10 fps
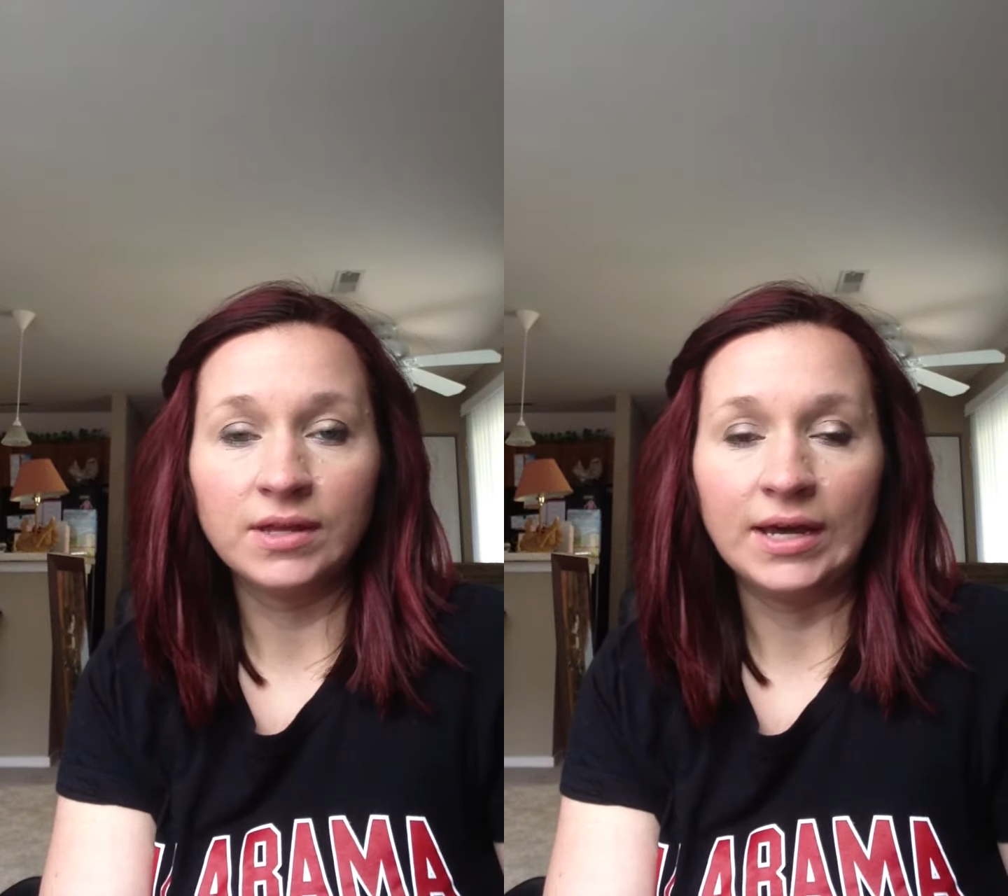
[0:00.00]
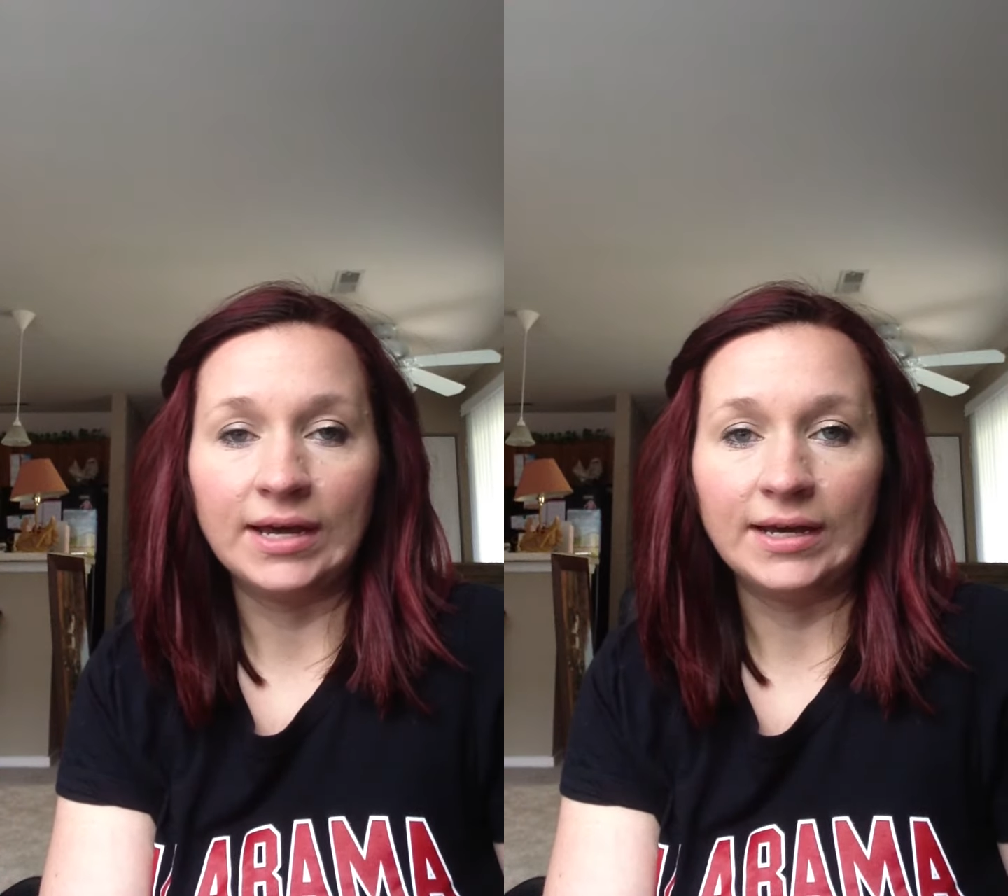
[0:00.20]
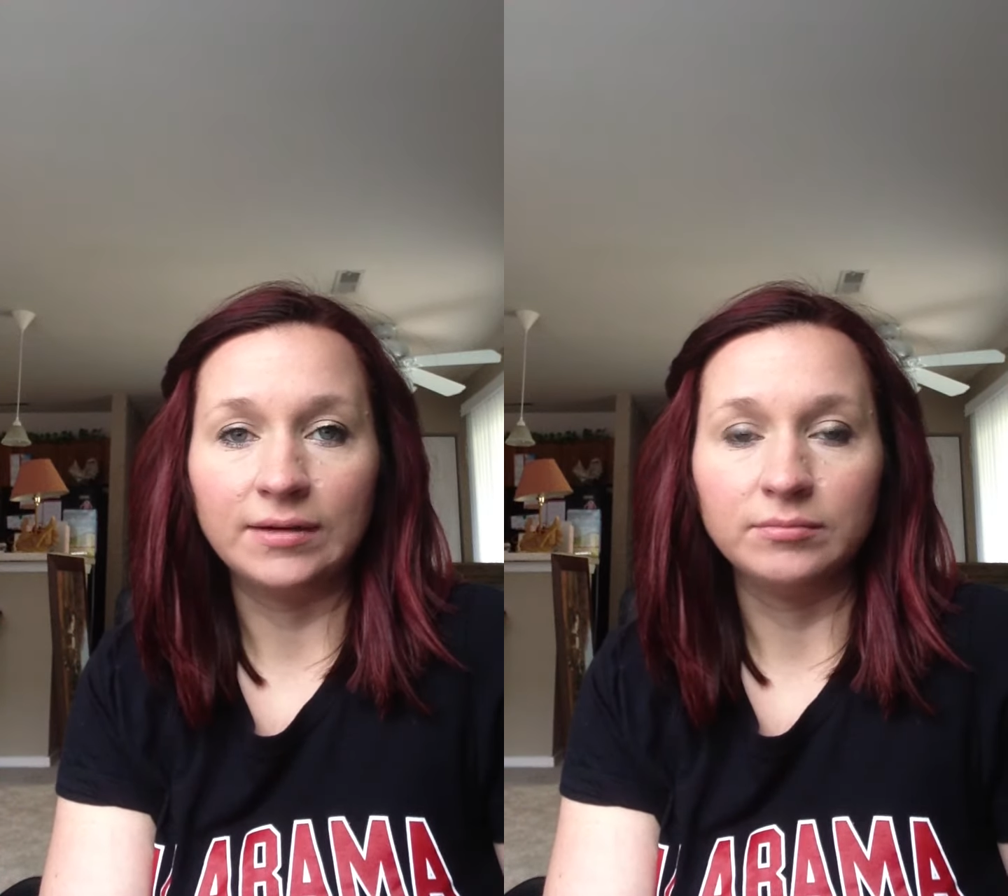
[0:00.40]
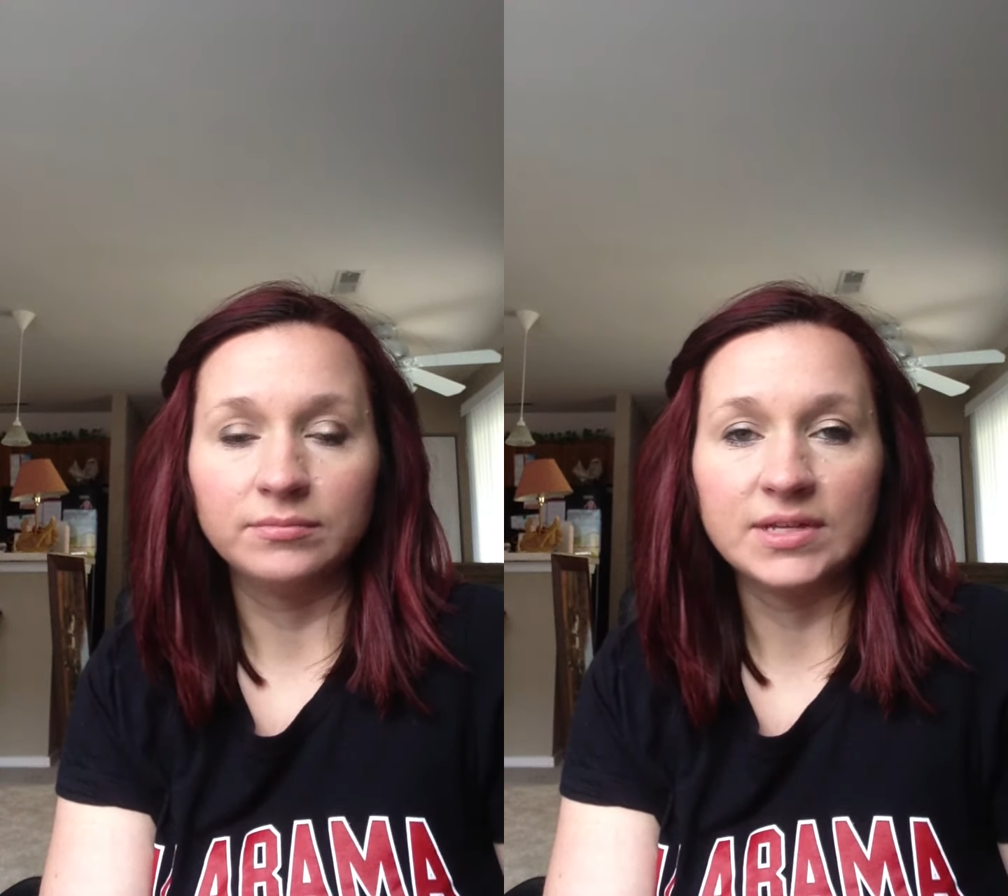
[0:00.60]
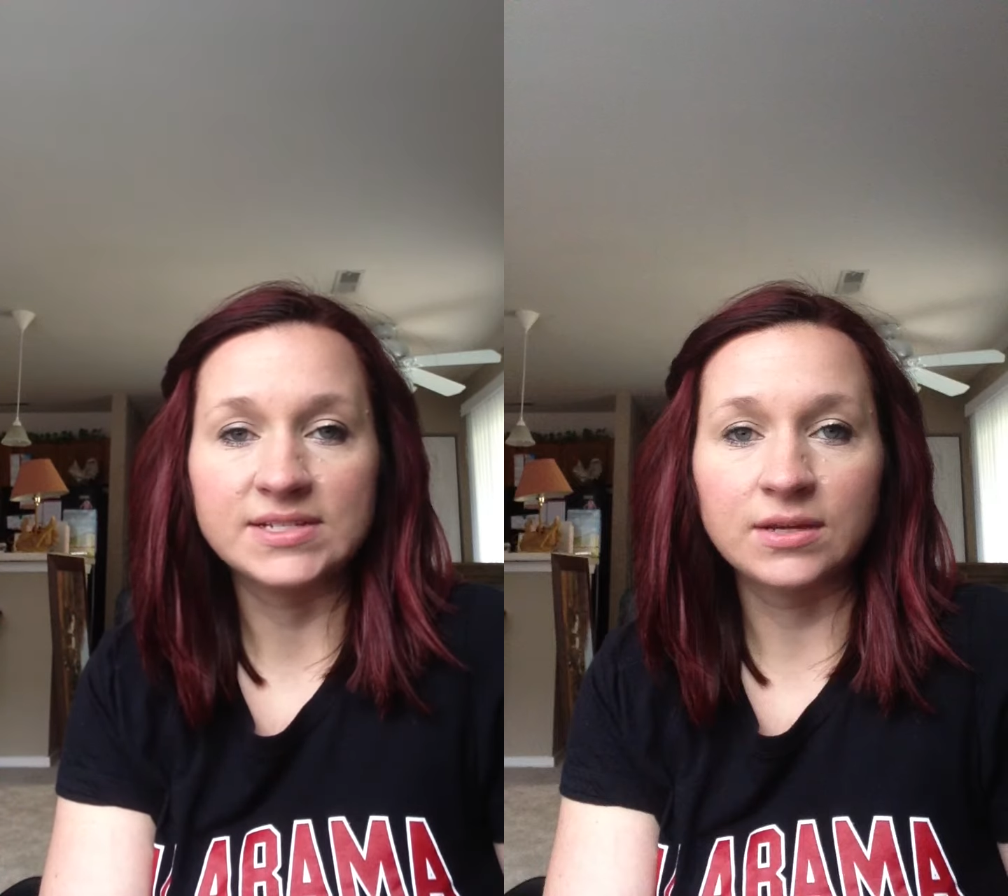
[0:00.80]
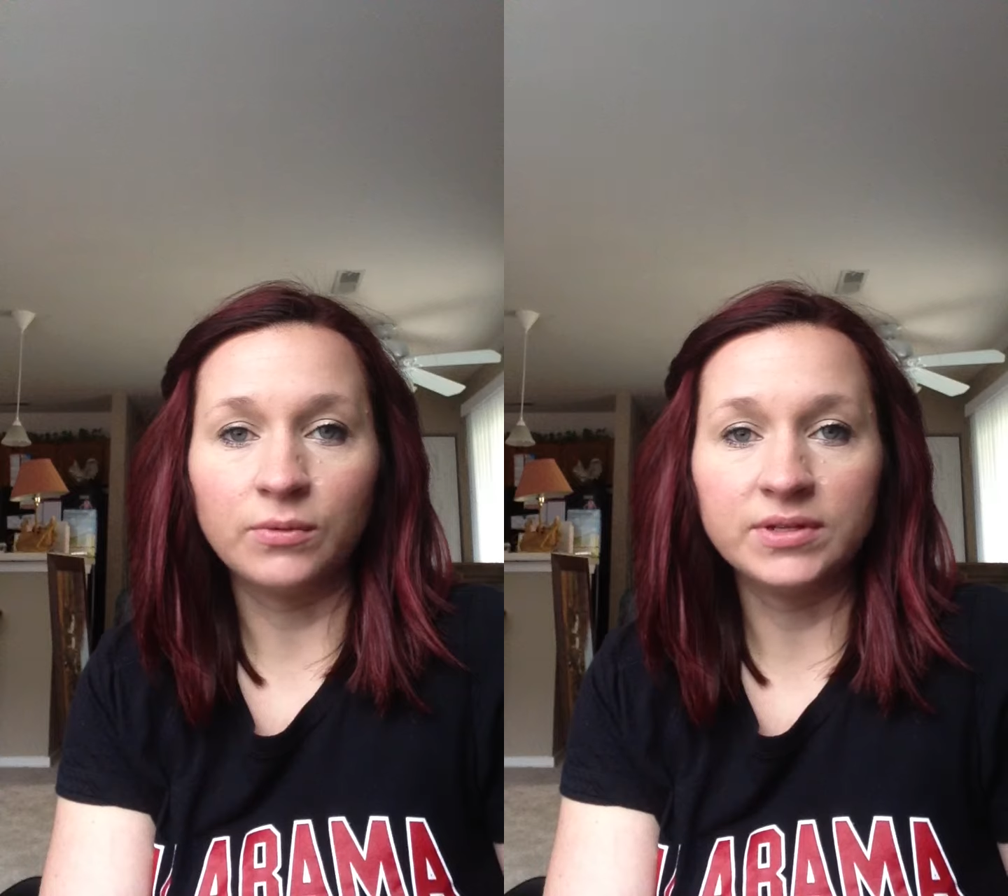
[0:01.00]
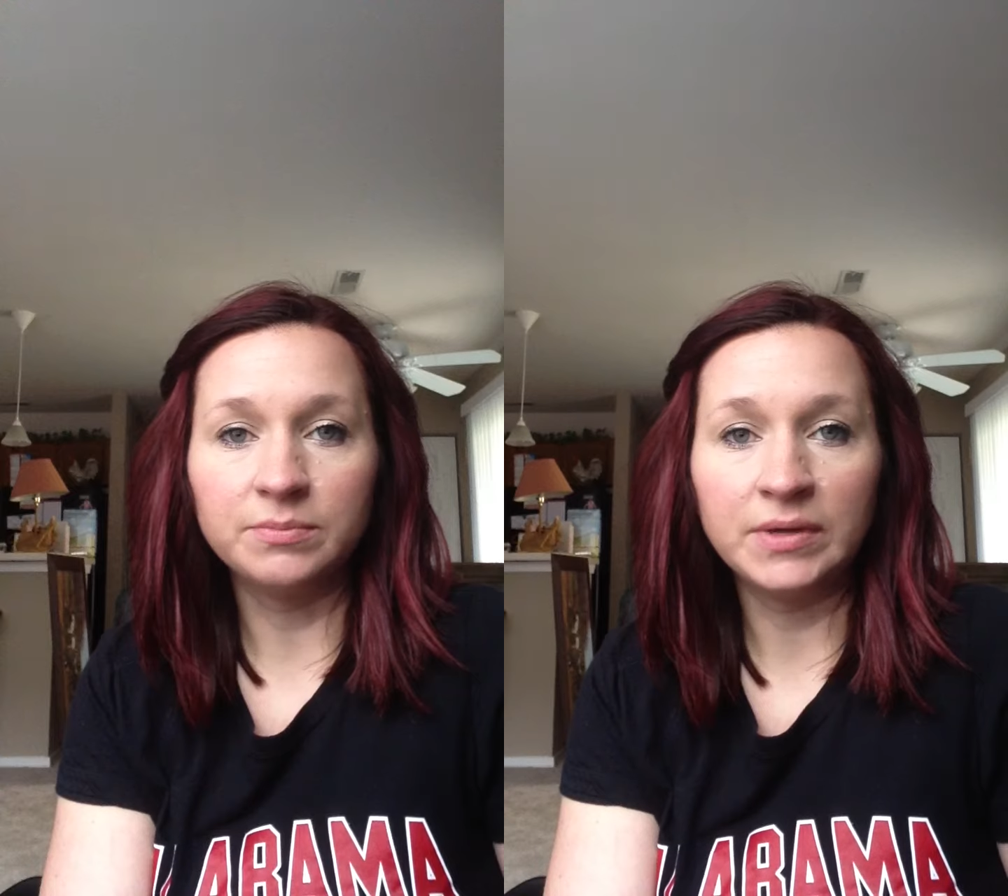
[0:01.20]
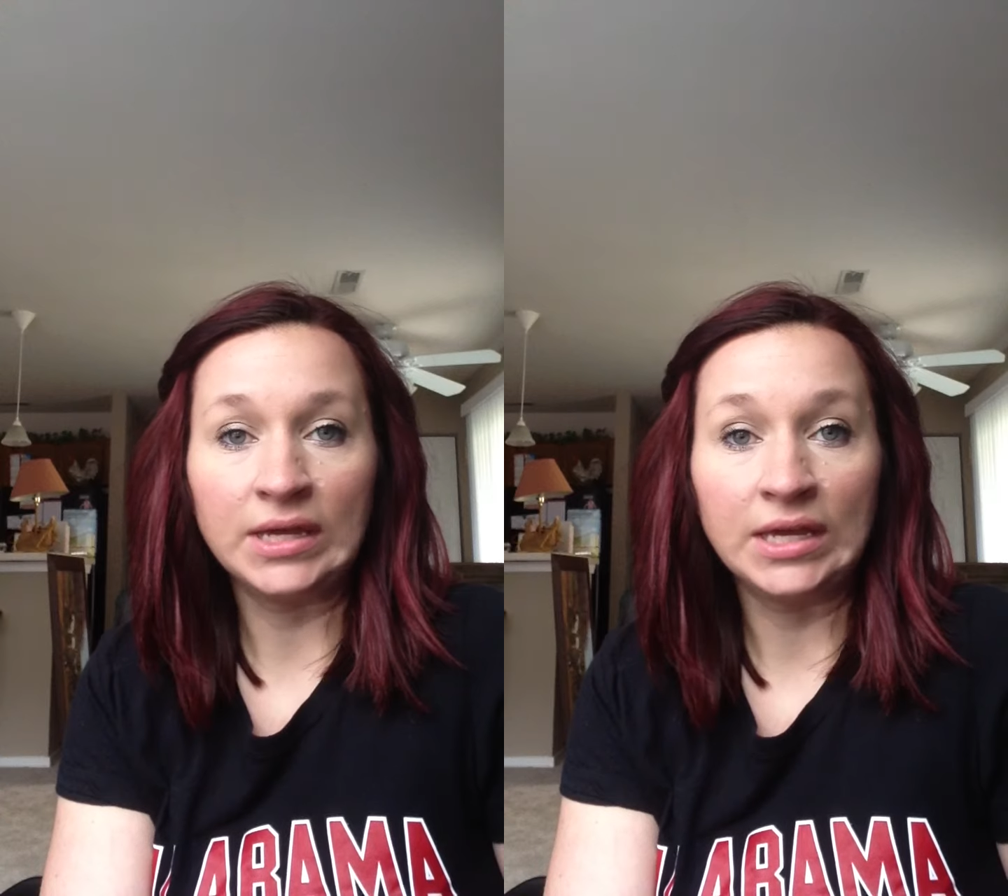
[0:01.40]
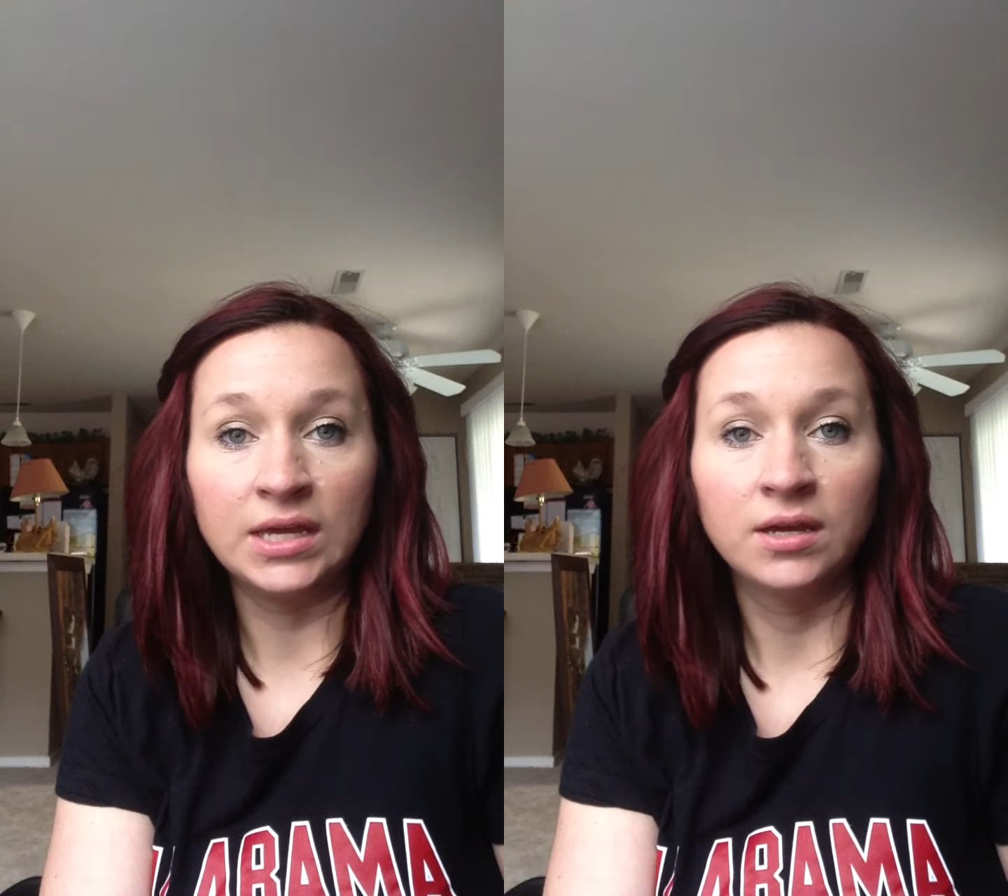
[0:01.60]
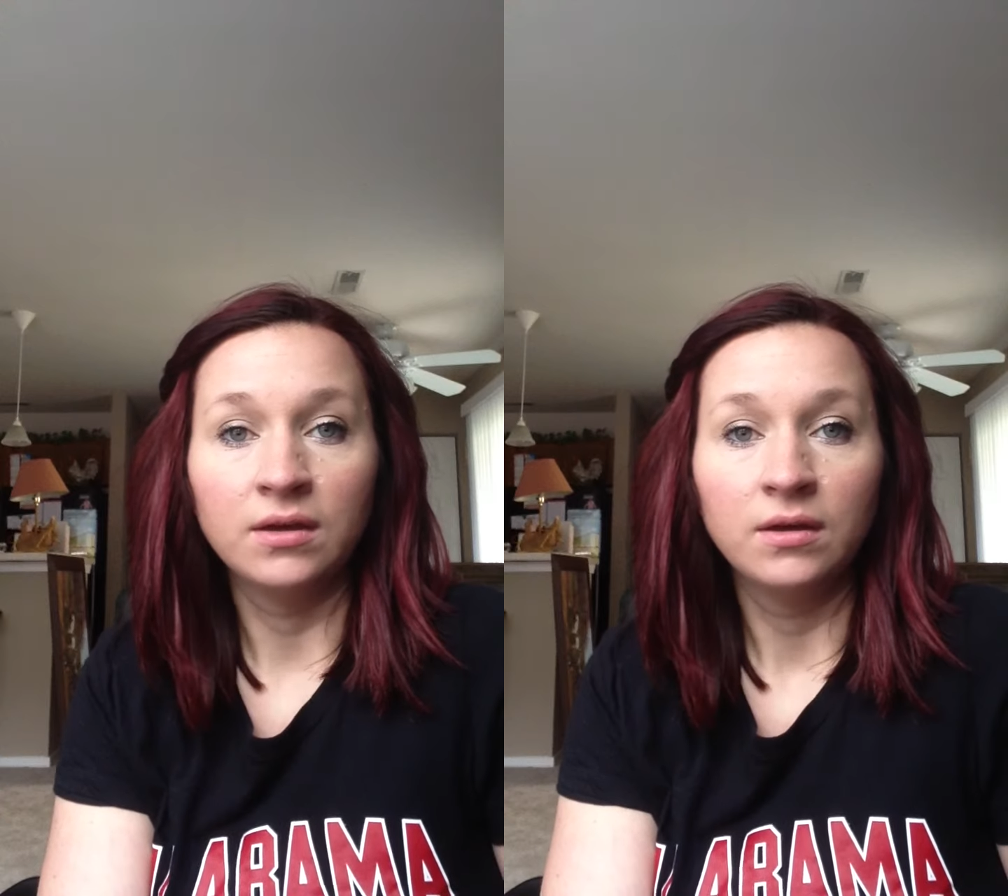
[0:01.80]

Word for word: Um, it's going to be